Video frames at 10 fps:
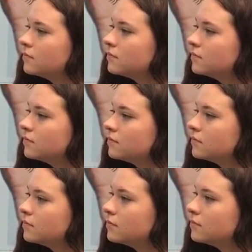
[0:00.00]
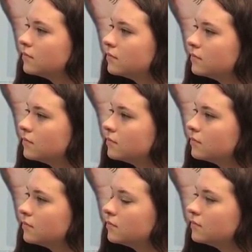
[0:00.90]

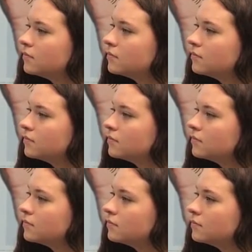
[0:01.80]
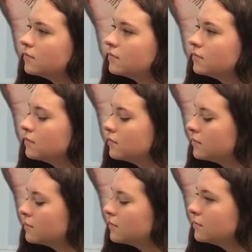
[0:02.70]

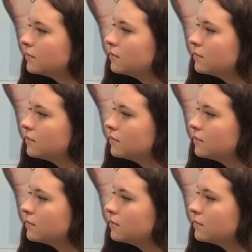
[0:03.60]
(not speaking)